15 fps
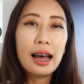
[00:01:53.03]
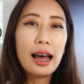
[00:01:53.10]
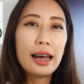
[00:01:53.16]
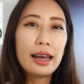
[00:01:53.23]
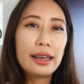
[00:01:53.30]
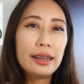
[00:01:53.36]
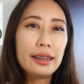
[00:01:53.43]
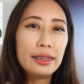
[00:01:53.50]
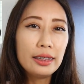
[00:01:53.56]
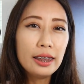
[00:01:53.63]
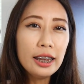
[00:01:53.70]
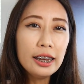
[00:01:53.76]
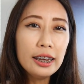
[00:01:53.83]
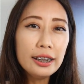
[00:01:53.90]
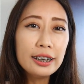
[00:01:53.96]
I
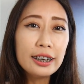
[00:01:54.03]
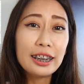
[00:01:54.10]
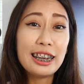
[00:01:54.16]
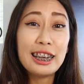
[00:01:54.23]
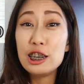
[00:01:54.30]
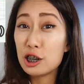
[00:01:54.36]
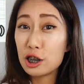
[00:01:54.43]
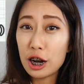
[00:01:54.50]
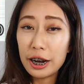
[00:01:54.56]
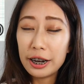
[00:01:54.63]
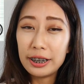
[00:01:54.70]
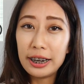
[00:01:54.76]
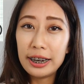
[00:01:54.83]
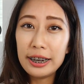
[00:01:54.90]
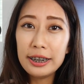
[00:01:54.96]
think in
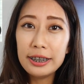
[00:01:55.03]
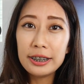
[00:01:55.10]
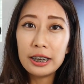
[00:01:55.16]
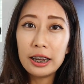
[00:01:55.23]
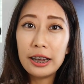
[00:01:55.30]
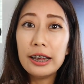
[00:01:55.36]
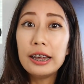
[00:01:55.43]
Chinese,